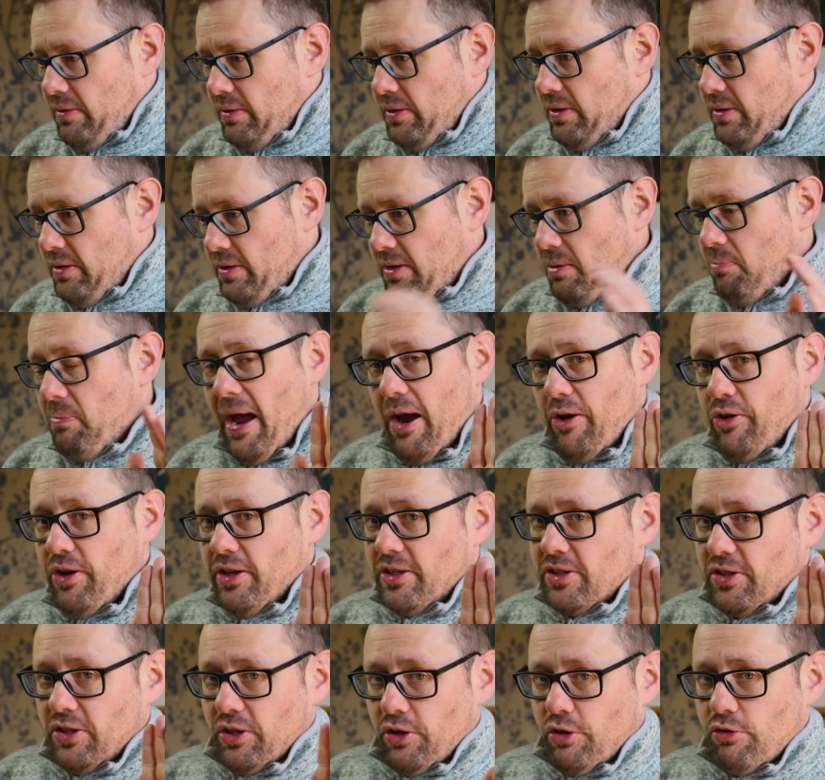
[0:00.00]
You're comparing
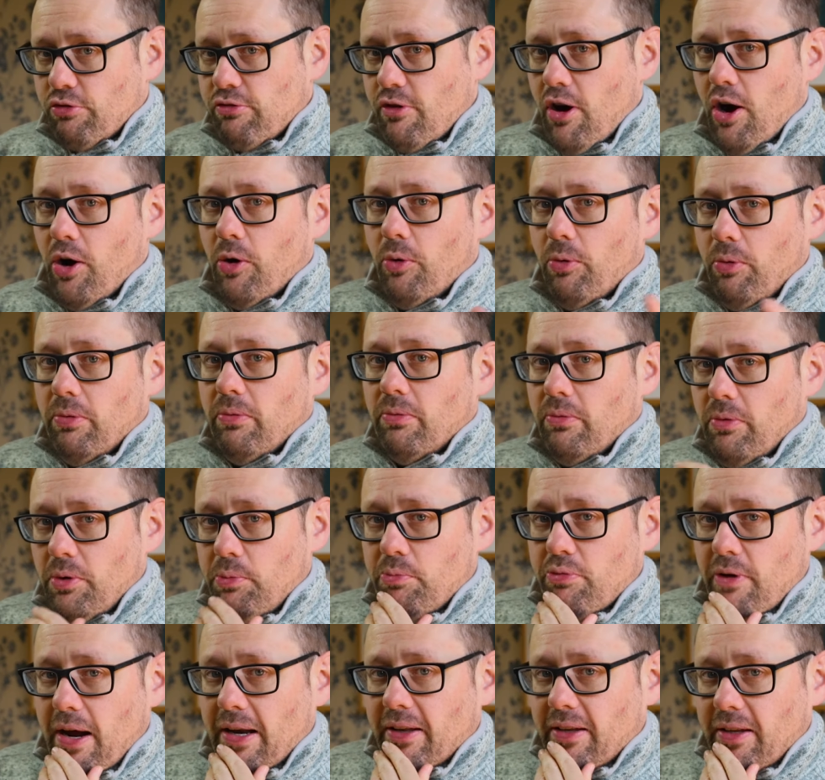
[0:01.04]
it to the Crow
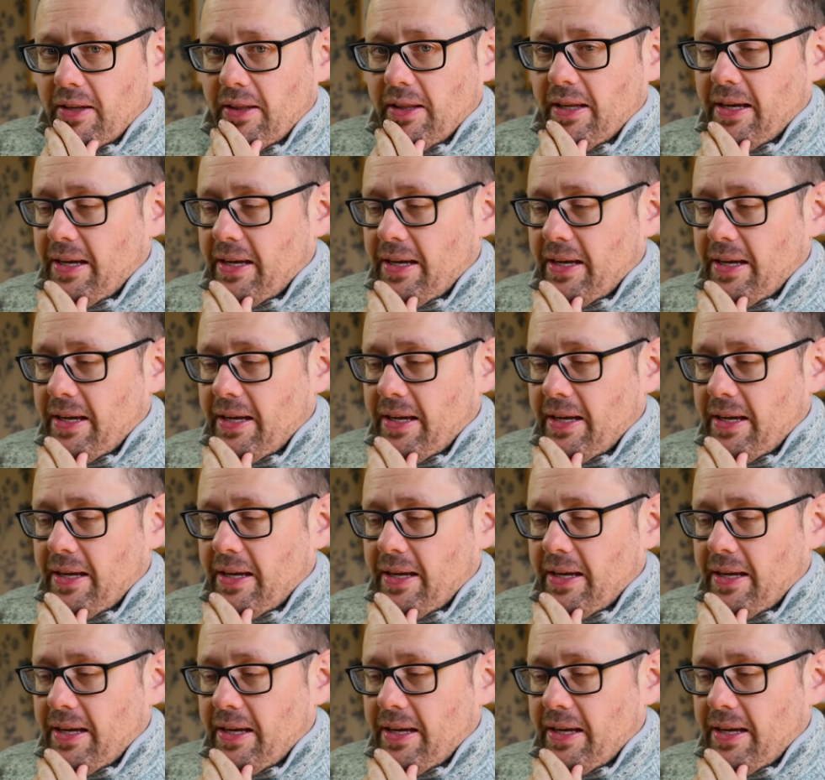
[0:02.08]
with Brandon